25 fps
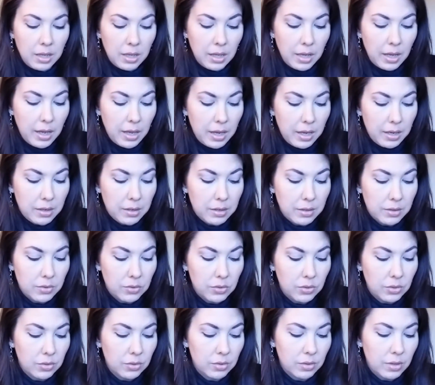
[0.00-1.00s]
And
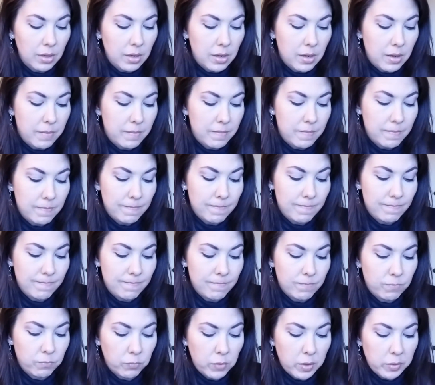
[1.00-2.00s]

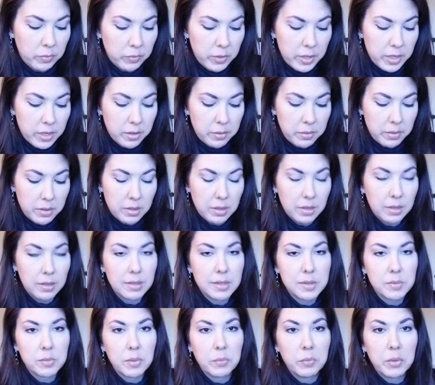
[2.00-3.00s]
when we go within
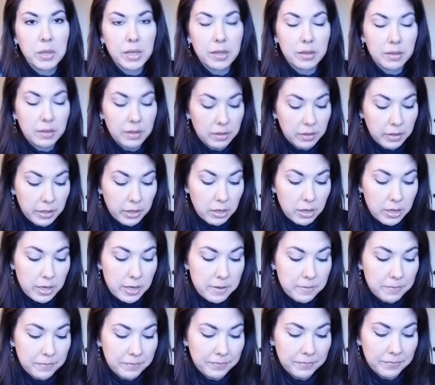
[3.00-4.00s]
is when we get the clarity.